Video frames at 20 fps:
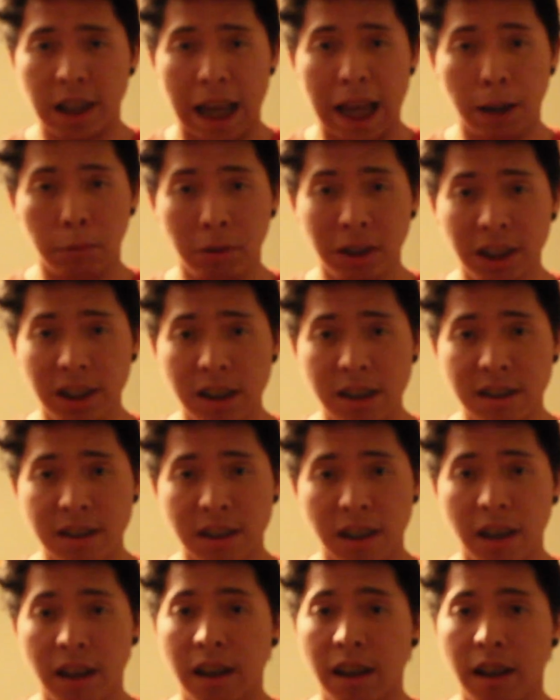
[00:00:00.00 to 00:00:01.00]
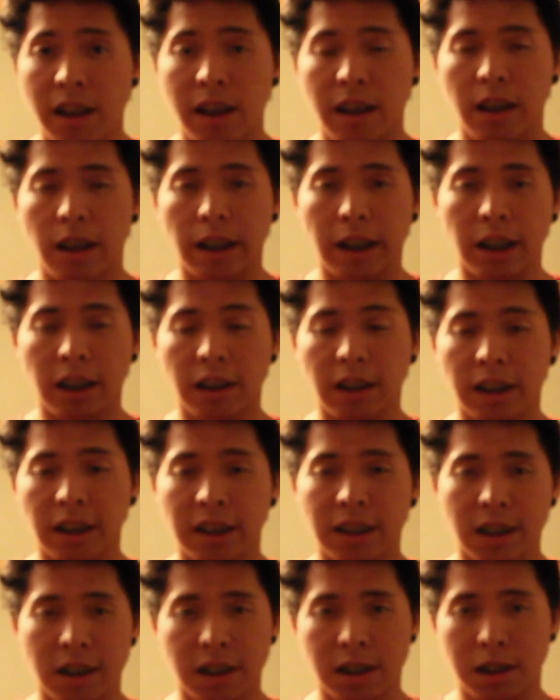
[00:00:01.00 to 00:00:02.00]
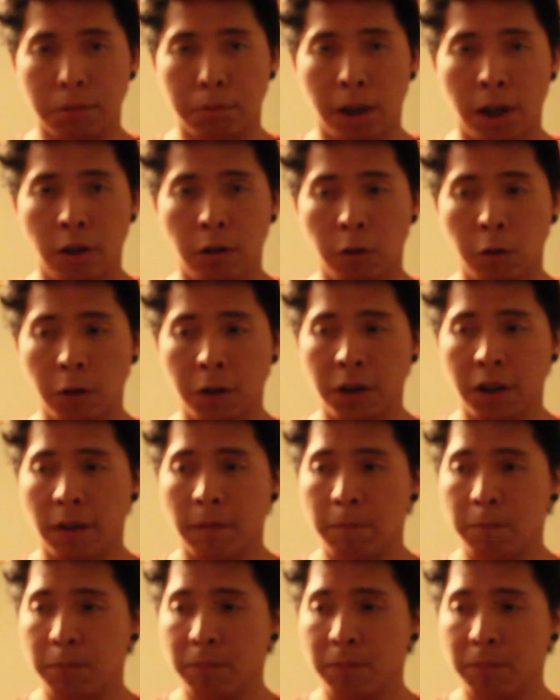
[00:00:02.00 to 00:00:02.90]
tablets, it is about